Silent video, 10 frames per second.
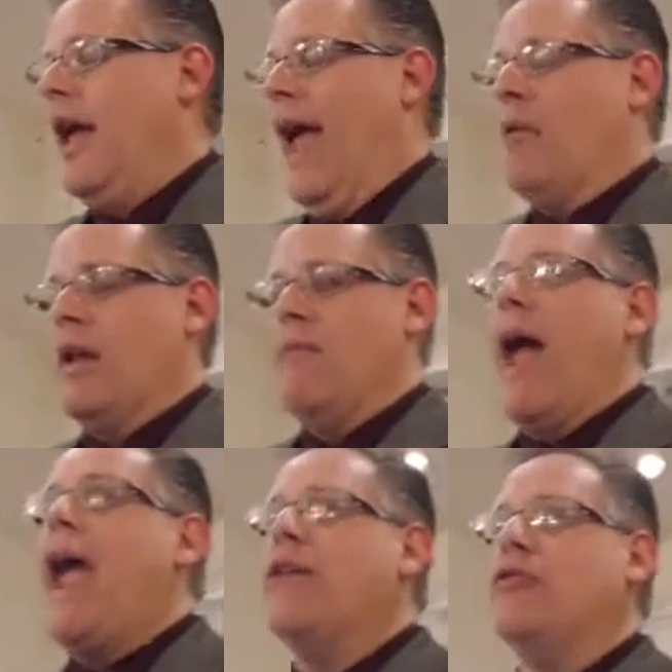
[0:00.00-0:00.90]
And when a
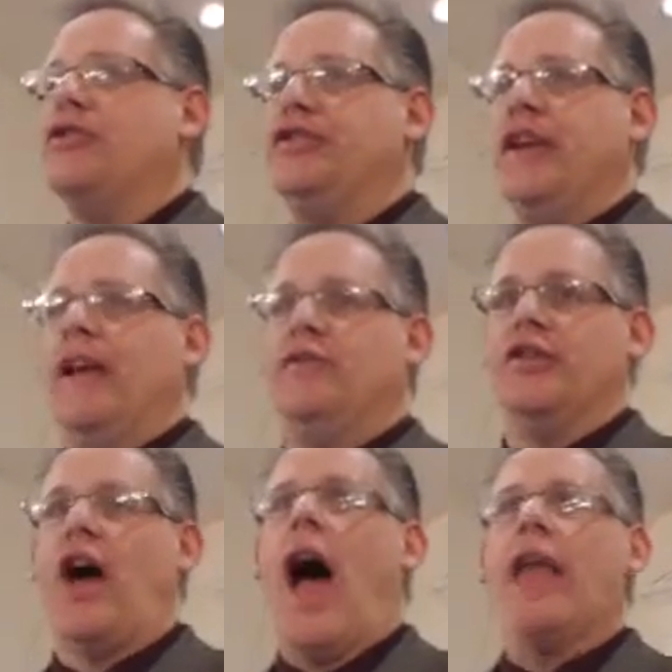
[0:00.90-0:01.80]
man receives a
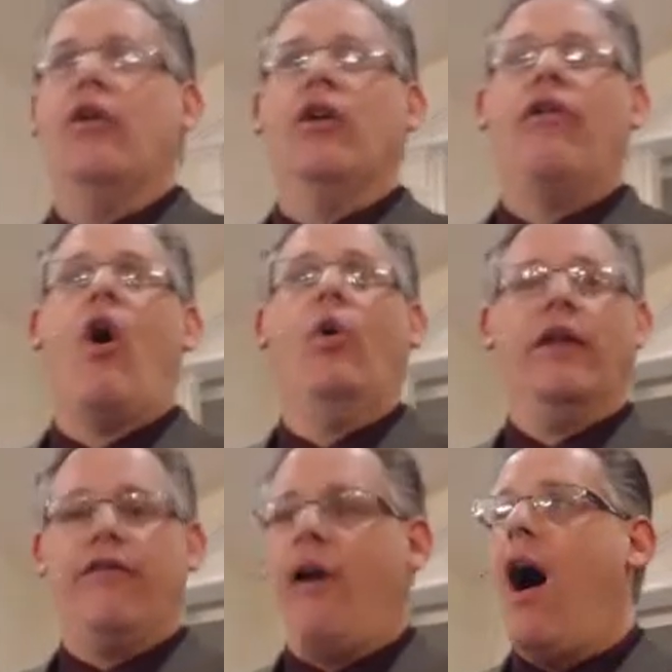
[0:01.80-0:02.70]
title of
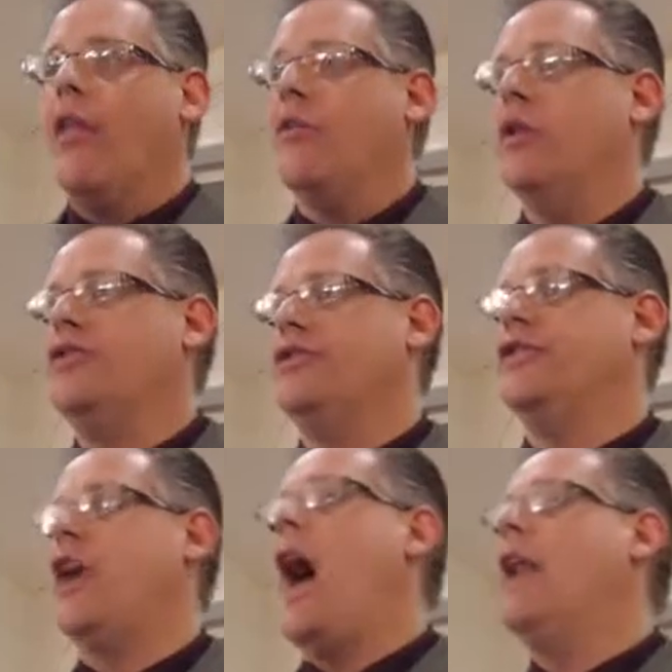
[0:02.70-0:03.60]
Holy Father, which is a
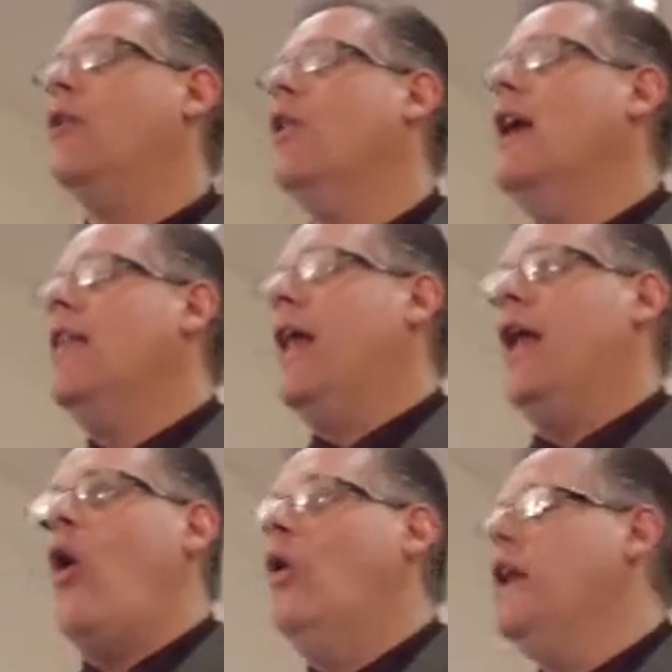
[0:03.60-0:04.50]
title that
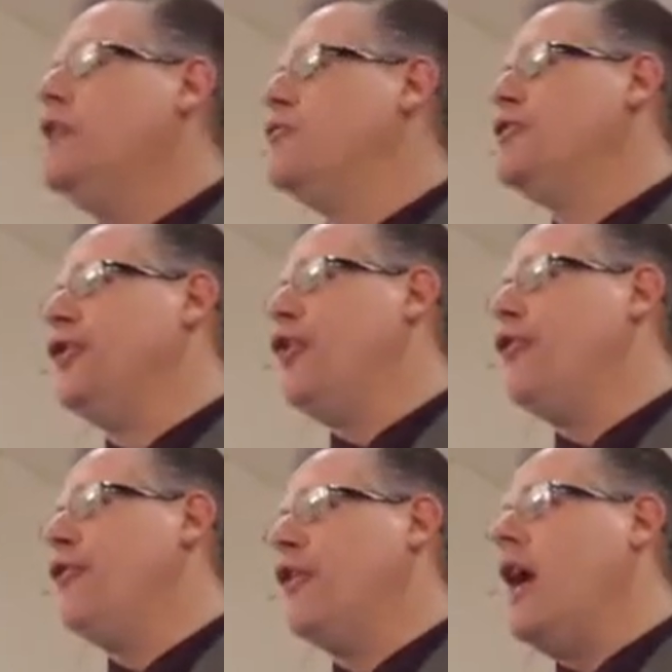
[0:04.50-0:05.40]
only is
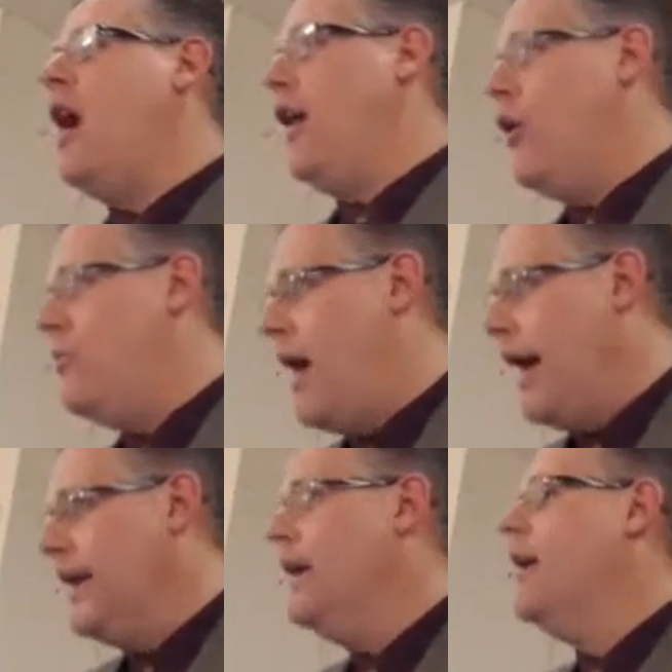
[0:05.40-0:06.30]
reserved for God
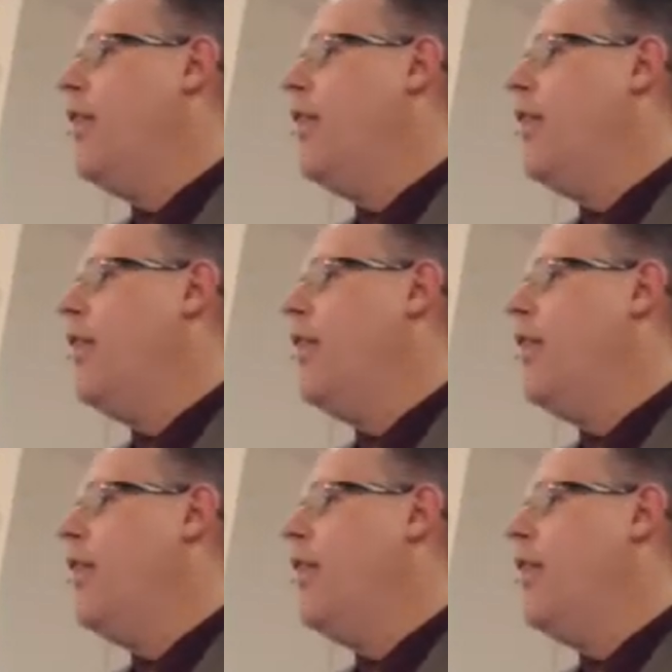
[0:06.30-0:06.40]
Almighty,